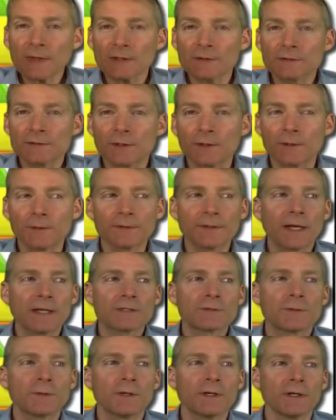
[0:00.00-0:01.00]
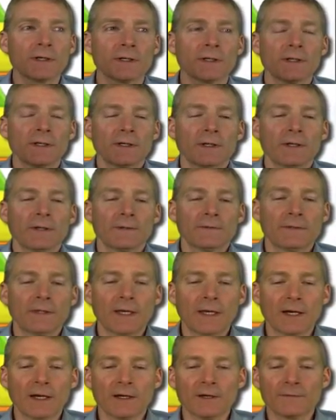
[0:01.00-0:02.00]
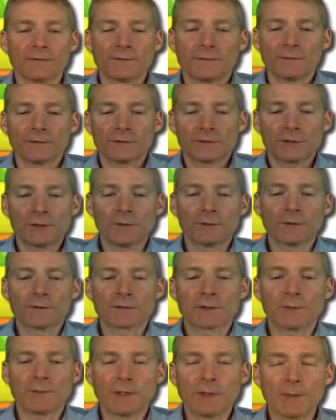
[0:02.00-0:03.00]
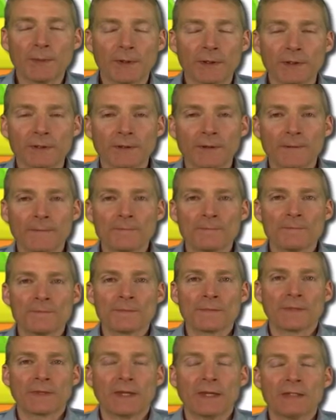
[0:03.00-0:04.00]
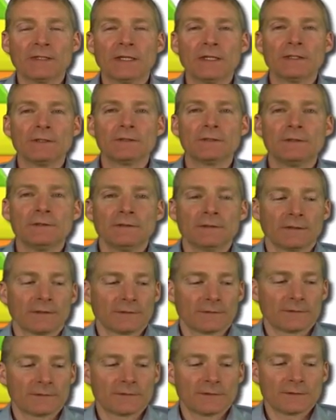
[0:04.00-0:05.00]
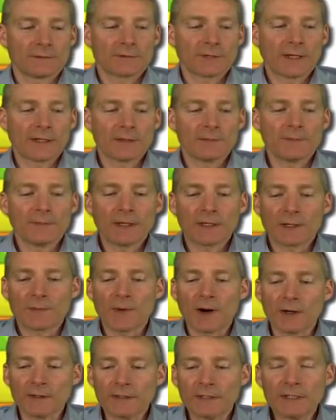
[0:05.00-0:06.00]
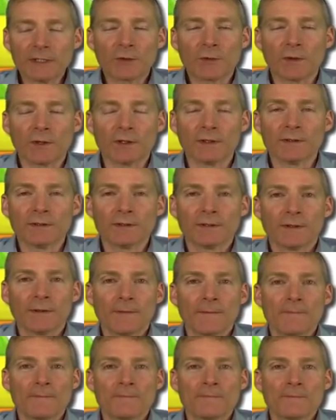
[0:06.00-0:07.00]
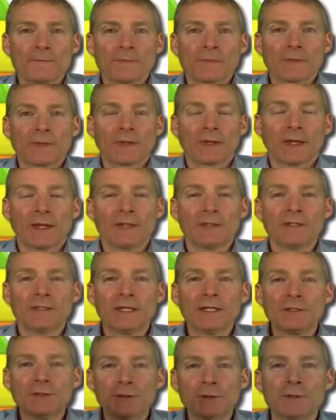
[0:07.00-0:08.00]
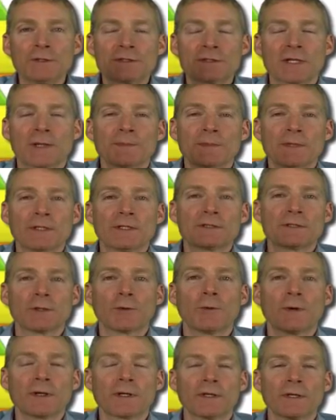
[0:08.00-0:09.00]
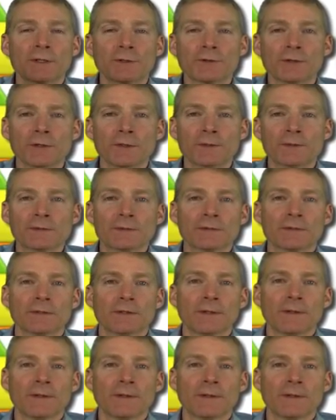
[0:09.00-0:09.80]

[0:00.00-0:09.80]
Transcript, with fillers: So that's where they have two groups of people and they try to make them all equal, and then they do something to one of the groups.